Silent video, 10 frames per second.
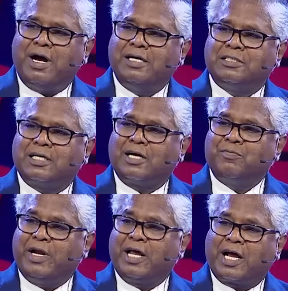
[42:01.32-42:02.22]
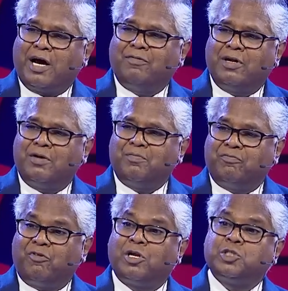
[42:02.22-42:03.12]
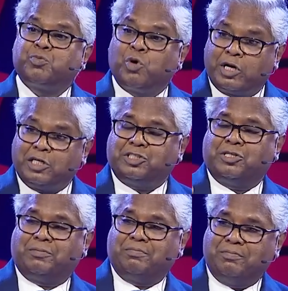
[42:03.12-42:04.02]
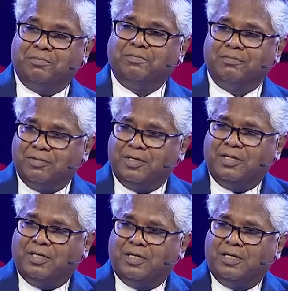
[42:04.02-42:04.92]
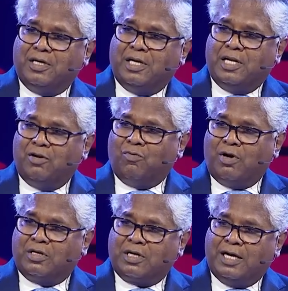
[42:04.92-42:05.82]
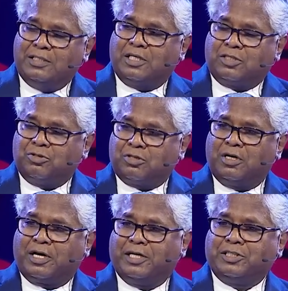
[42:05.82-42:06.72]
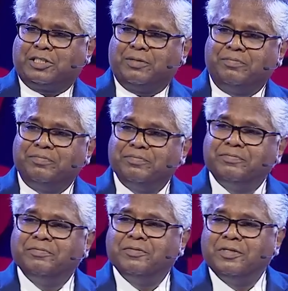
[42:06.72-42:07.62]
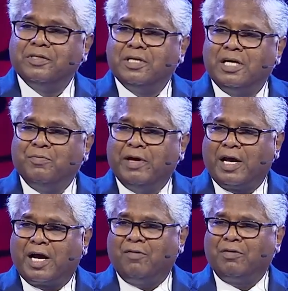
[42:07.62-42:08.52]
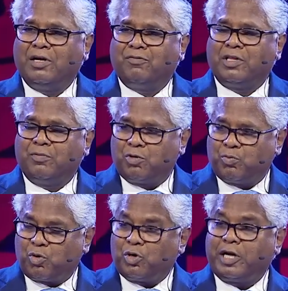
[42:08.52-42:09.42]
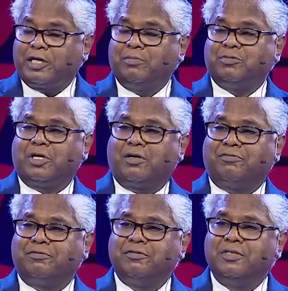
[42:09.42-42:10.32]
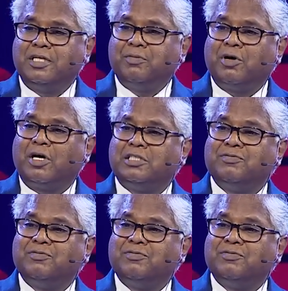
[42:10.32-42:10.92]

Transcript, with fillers: Isaac and made a covenant for his protection. He didn't want Isaac to turn against him. He made a covenant with him to protect himself because he